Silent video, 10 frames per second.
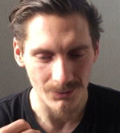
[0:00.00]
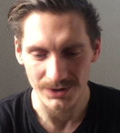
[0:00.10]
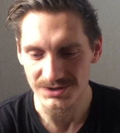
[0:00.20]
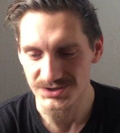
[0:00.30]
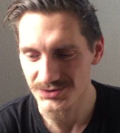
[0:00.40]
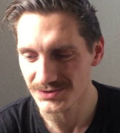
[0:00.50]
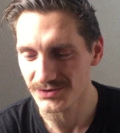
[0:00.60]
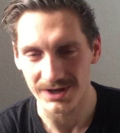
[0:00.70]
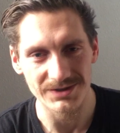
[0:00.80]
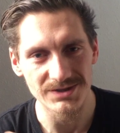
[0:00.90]
What is
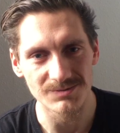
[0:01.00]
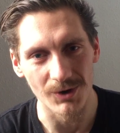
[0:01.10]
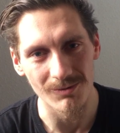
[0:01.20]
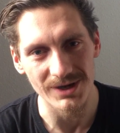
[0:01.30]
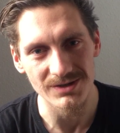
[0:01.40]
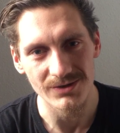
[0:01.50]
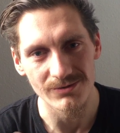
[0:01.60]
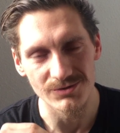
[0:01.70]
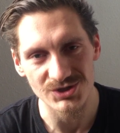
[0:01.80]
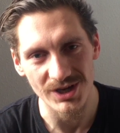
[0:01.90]
truth at this moment
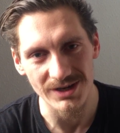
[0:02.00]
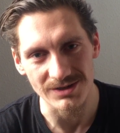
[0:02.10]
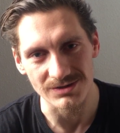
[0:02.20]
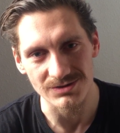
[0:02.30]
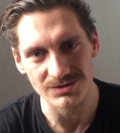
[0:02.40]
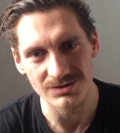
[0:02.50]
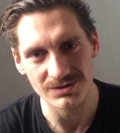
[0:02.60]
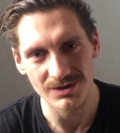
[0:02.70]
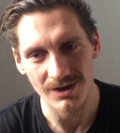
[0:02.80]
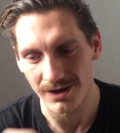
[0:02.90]
will change,
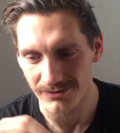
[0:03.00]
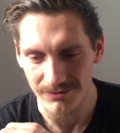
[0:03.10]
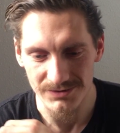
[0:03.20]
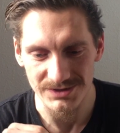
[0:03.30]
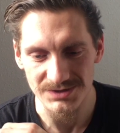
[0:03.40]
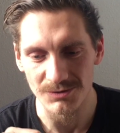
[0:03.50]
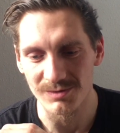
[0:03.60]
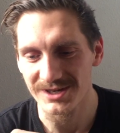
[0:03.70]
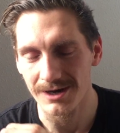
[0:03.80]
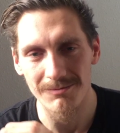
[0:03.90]
and this will
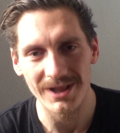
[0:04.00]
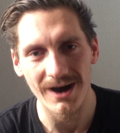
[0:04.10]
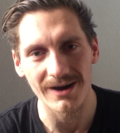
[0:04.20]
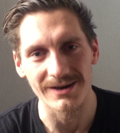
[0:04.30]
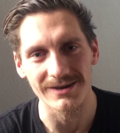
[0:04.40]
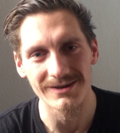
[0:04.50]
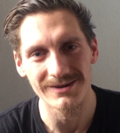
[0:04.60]
become lie.